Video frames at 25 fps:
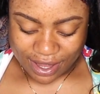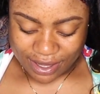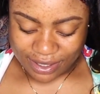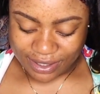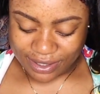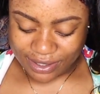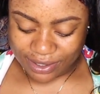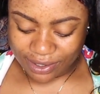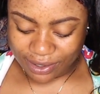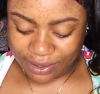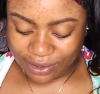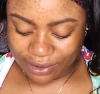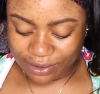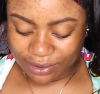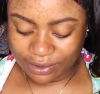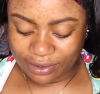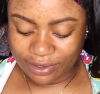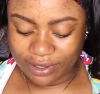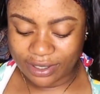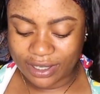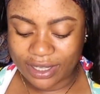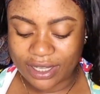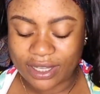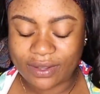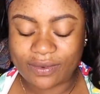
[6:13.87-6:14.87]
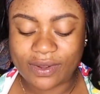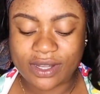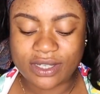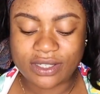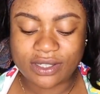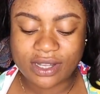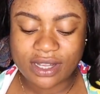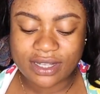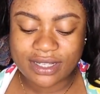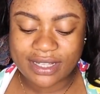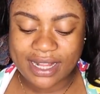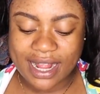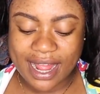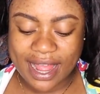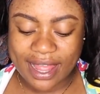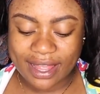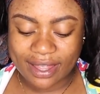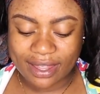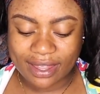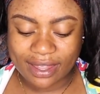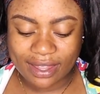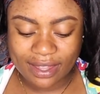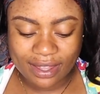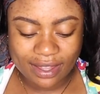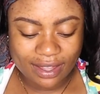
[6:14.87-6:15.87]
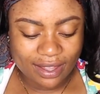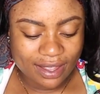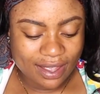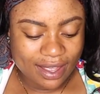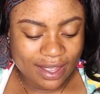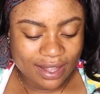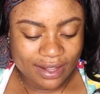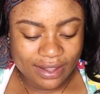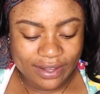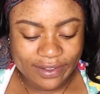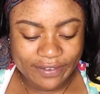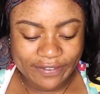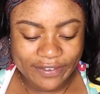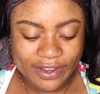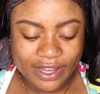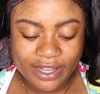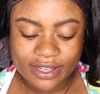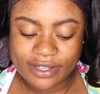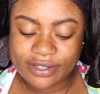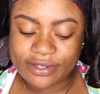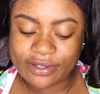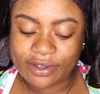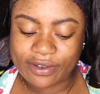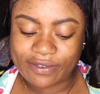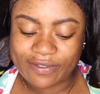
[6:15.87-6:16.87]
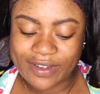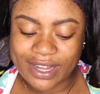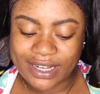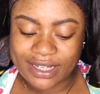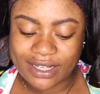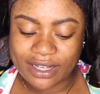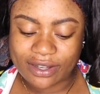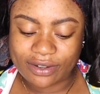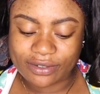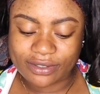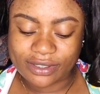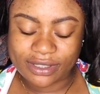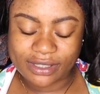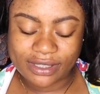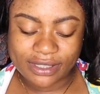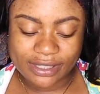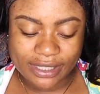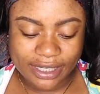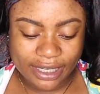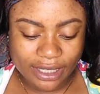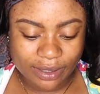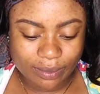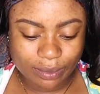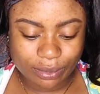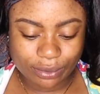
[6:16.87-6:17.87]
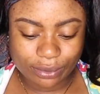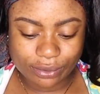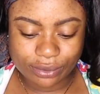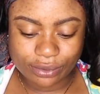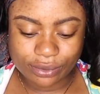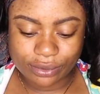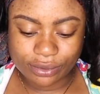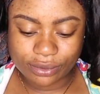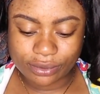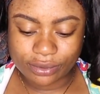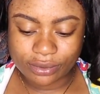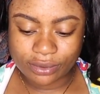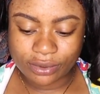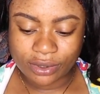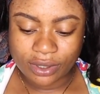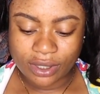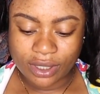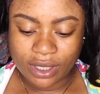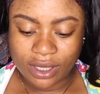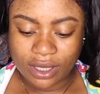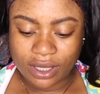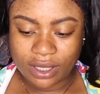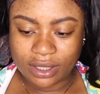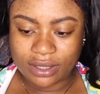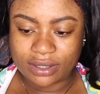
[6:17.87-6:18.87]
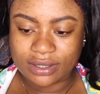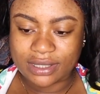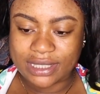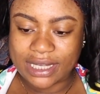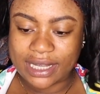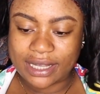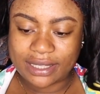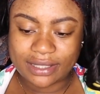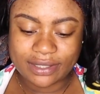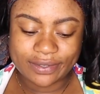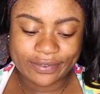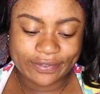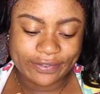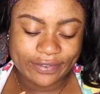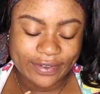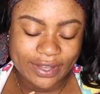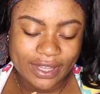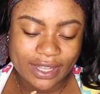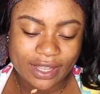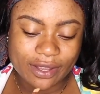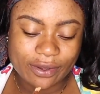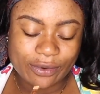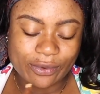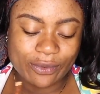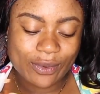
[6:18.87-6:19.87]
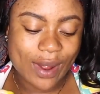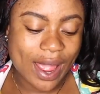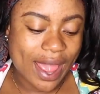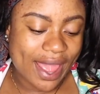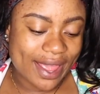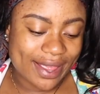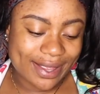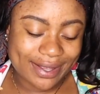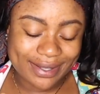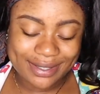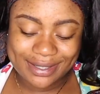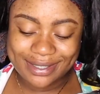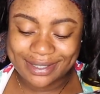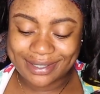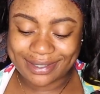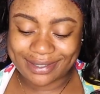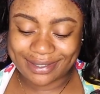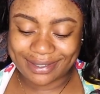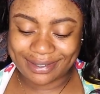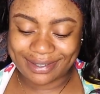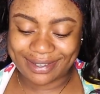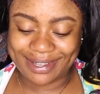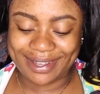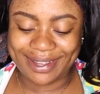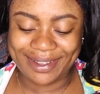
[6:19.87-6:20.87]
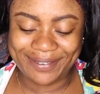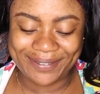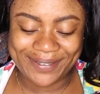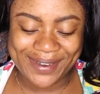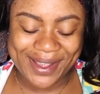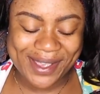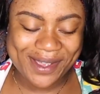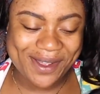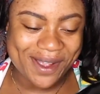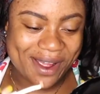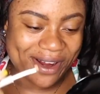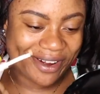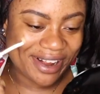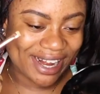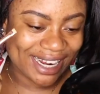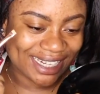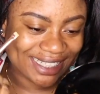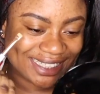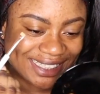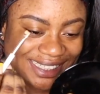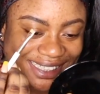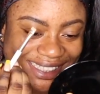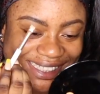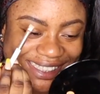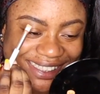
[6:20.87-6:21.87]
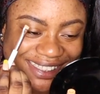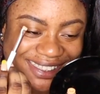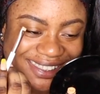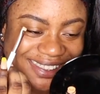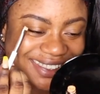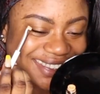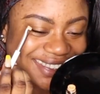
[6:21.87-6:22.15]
So he was just like, the ring is over there on the table, take the ring, wear it when you're ready.